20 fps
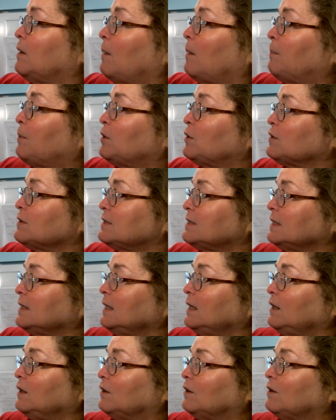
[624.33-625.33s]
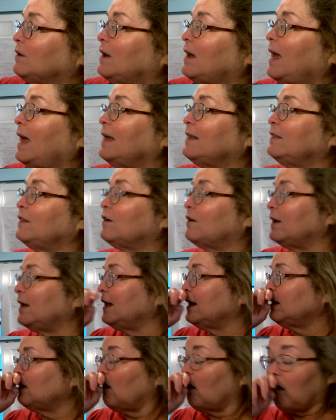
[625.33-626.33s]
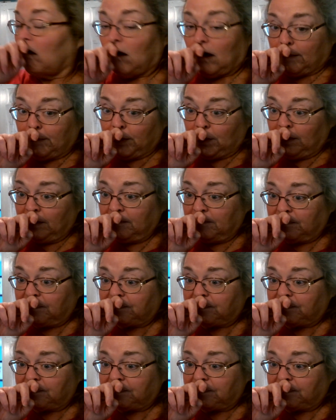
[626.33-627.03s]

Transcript: person here, and they're in armor.